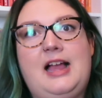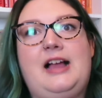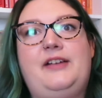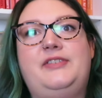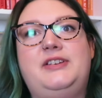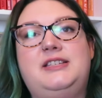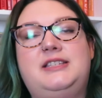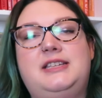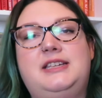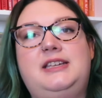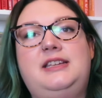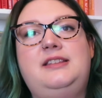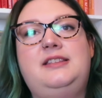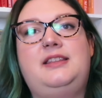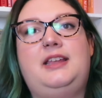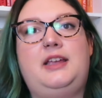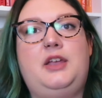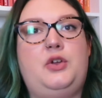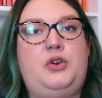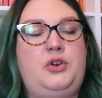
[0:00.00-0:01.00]
Obviously,
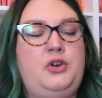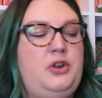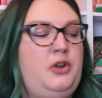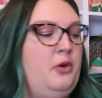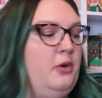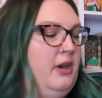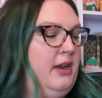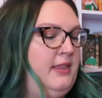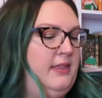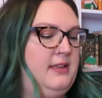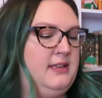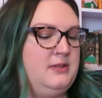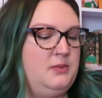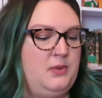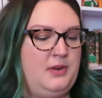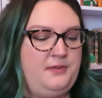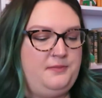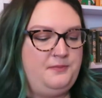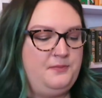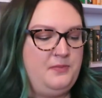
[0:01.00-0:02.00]
they go to New York in this
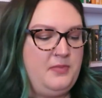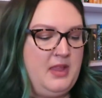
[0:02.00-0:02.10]
one.